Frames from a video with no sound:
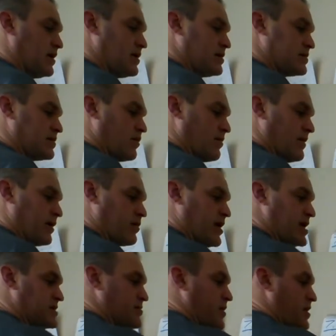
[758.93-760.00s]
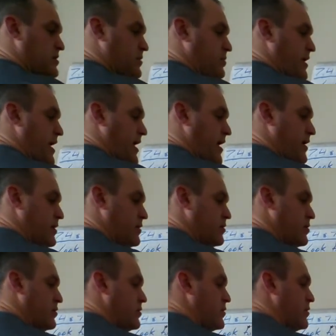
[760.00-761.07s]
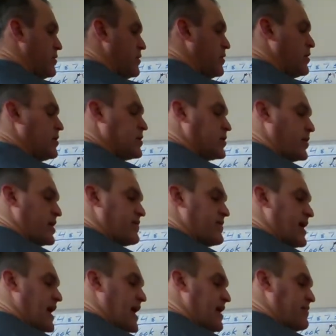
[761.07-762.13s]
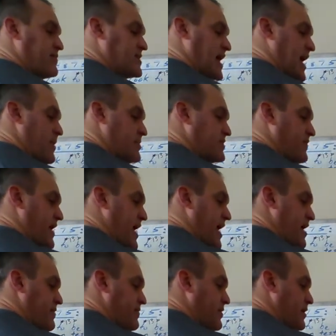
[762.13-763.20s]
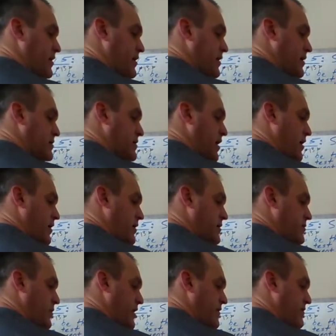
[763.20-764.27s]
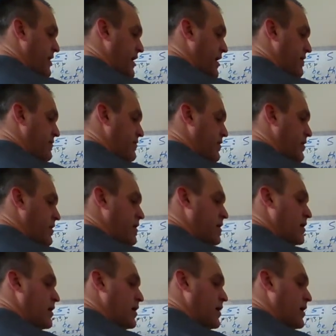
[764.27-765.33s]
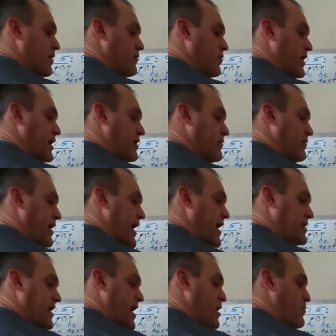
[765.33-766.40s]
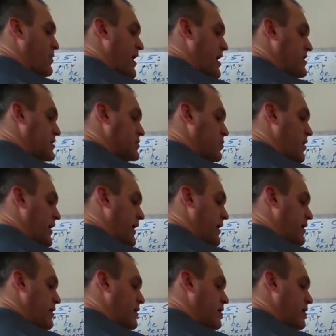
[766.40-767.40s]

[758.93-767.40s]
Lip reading: So when we cross multiply, 25 times 5 is 125. If we divide that by the 20,